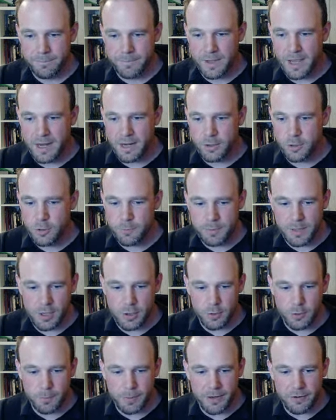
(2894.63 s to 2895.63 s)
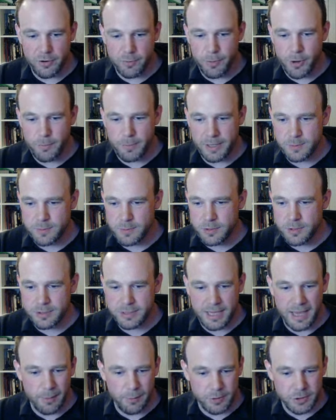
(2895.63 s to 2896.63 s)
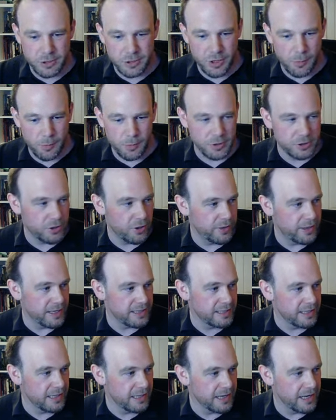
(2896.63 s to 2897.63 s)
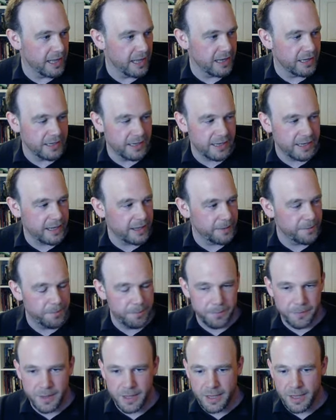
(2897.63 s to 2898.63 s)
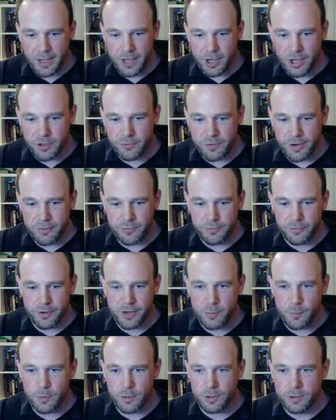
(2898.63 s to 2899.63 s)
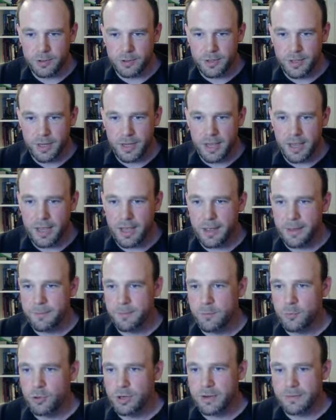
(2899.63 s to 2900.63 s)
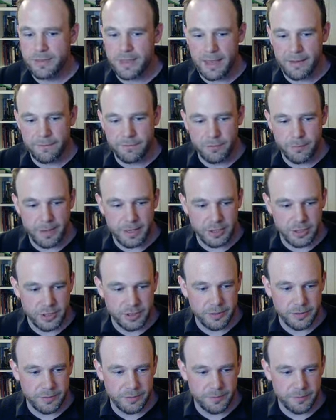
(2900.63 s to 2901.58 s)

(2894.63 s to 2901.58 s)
And it could it could be a remote place. We could say, "I want to know what's on this little island here," and the referee will um, will give that information.